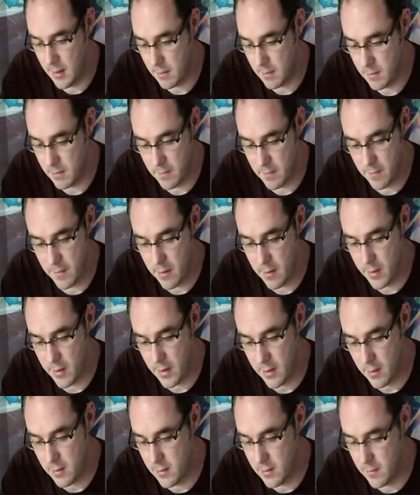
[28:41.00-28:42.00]
Very
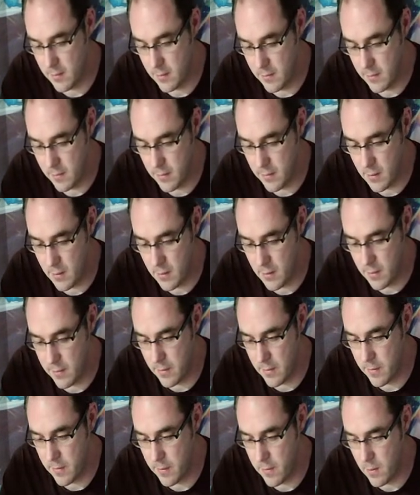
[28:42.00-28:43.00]
good for
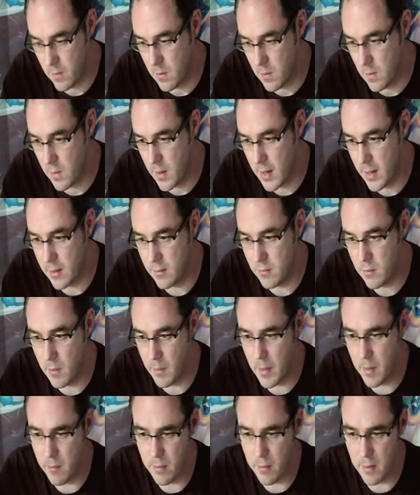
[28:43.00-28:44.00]
4. And
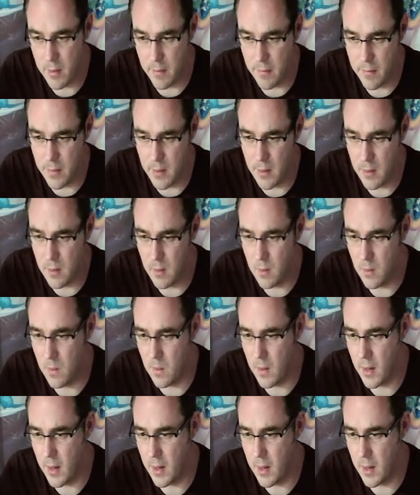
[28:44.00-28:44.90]
remember, if you're